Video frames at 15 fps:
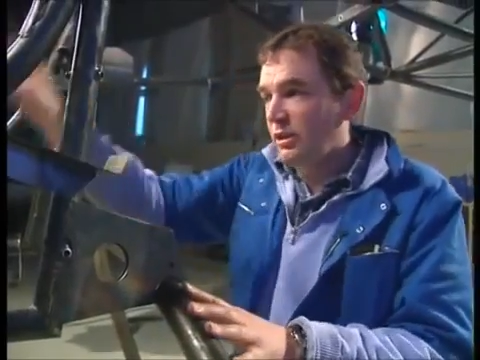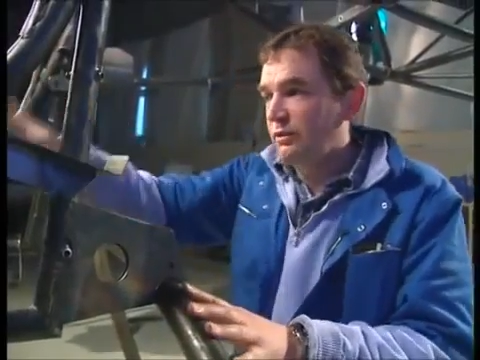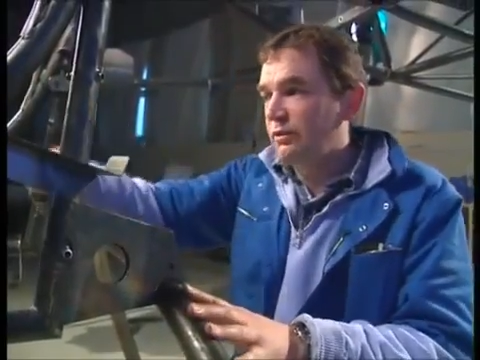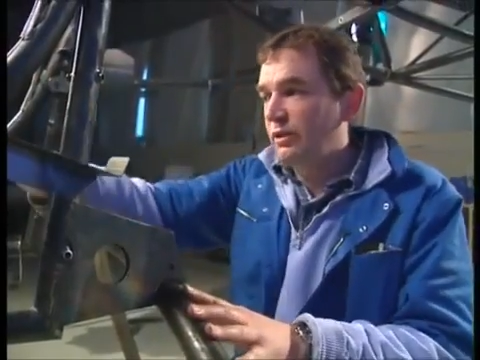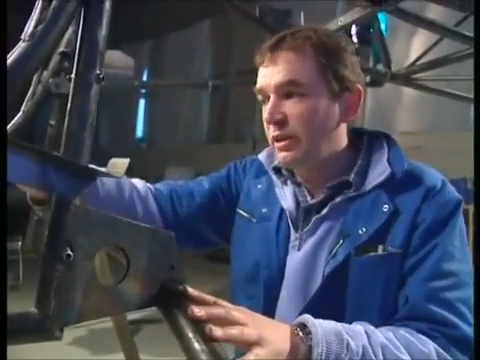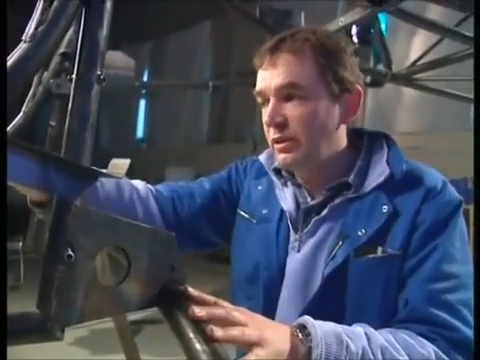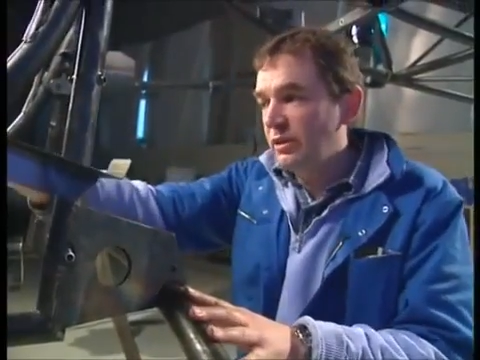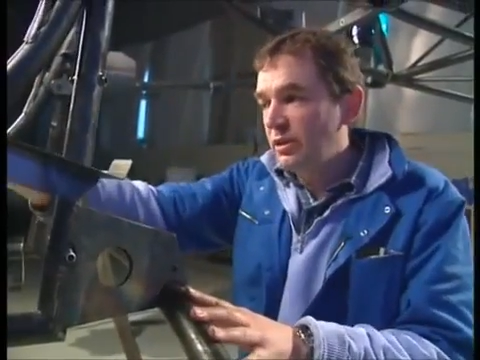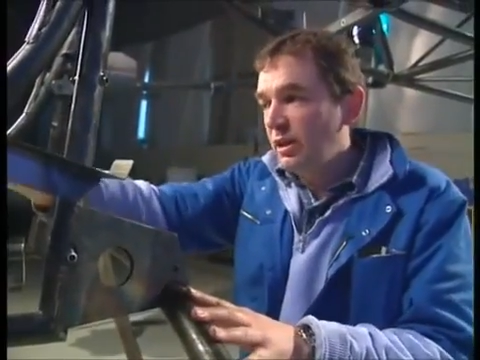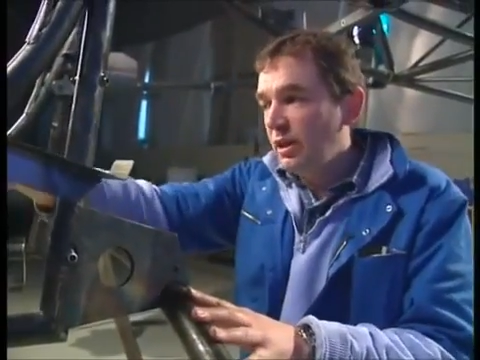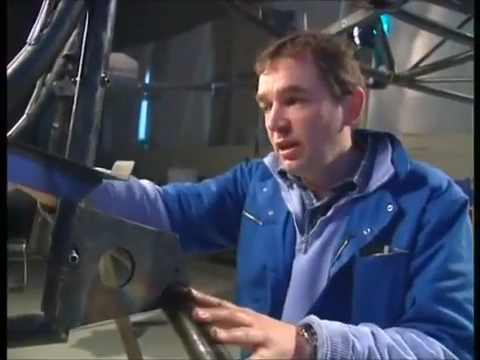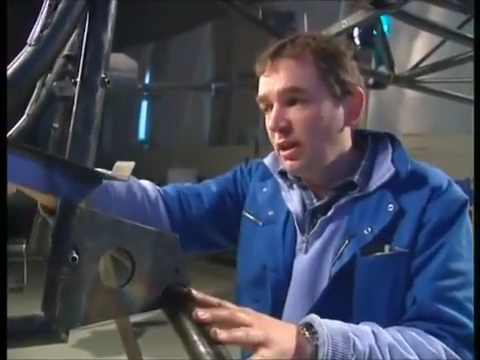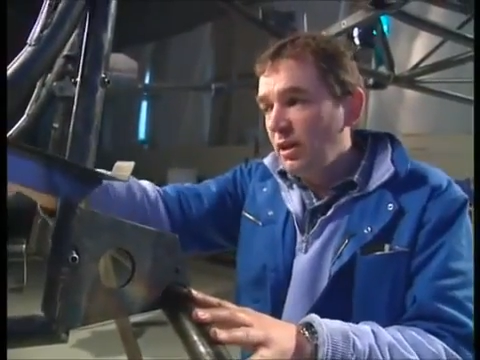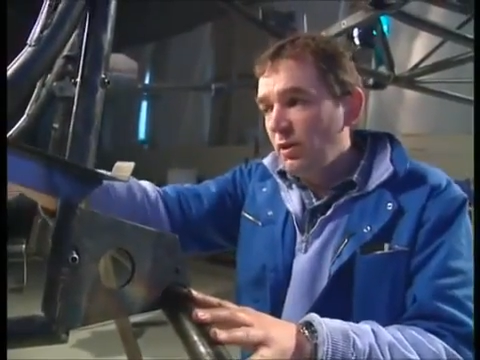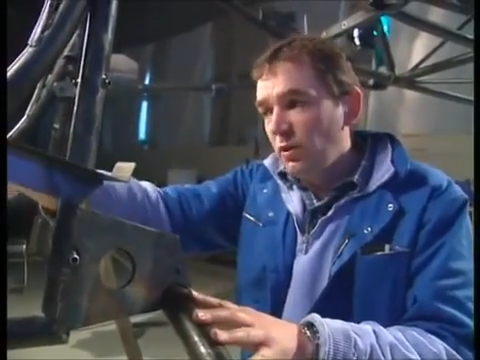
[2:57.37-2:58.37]
At the front,
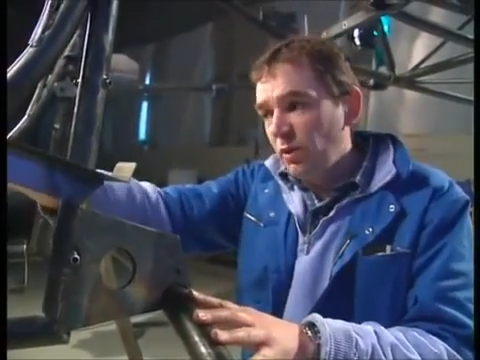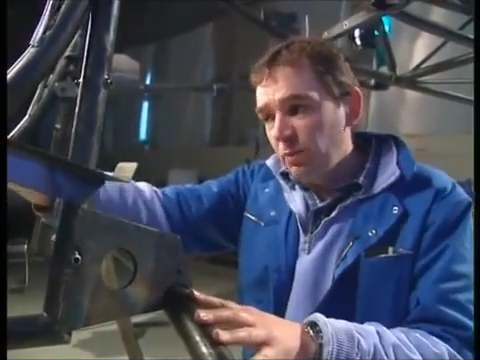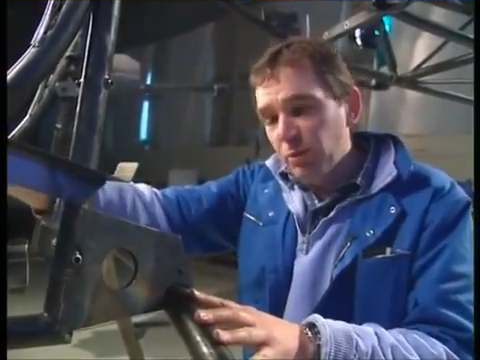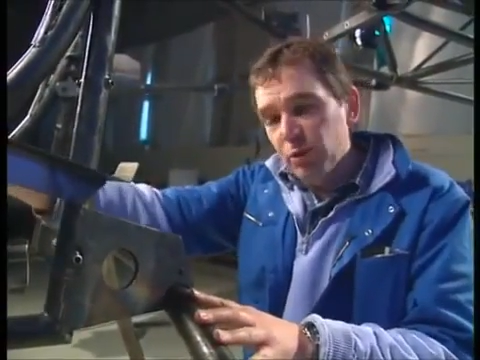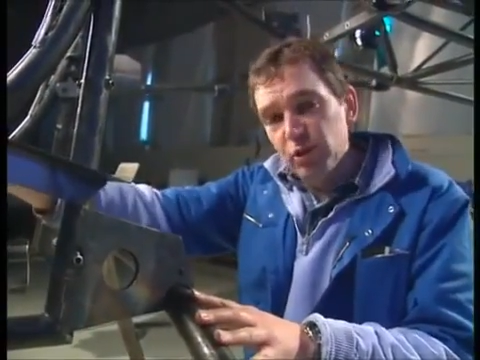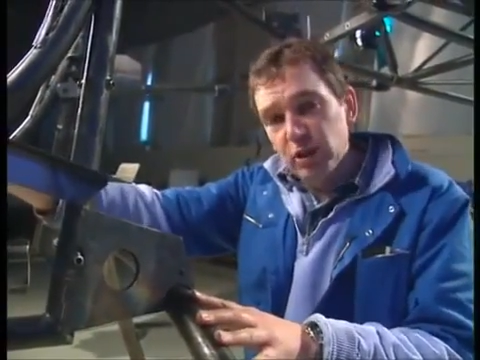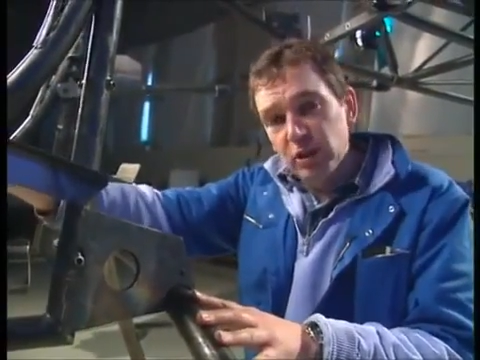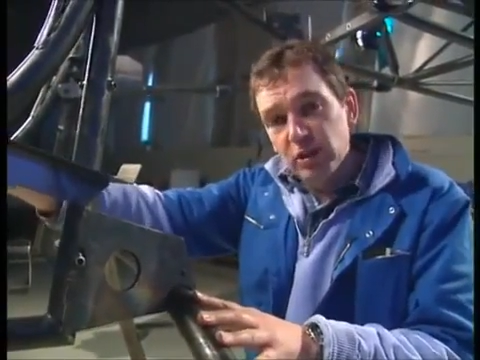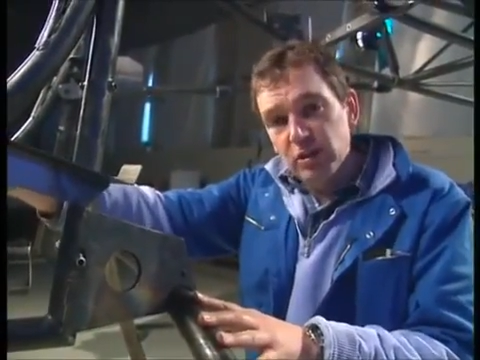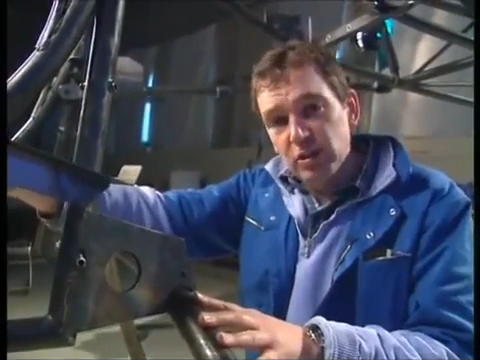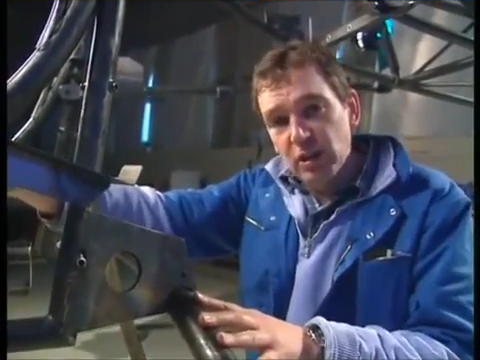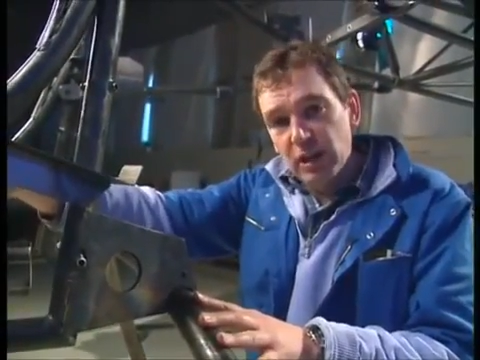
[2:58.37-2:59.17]
the bushings